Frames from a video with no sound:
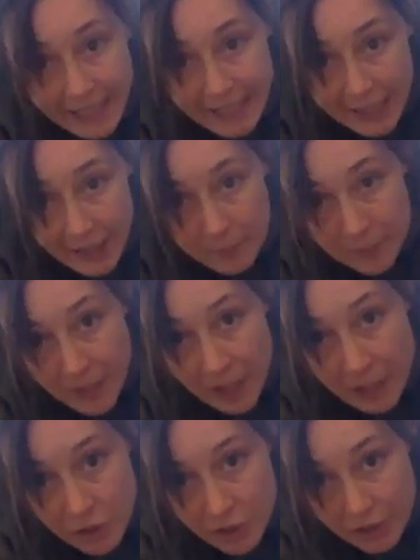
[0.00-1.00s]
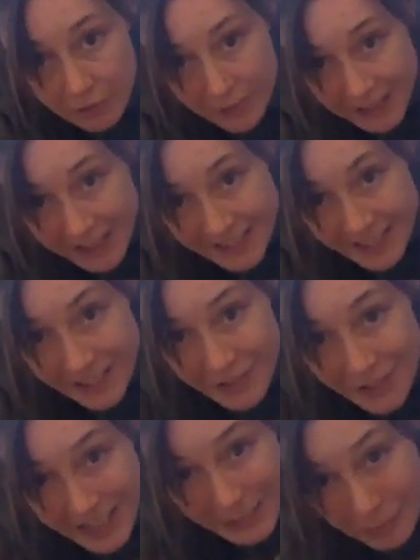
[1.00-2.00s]
here. So you're feeling this
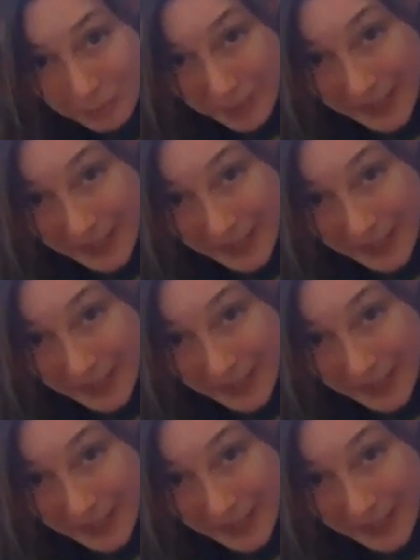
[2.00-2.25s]
stretch up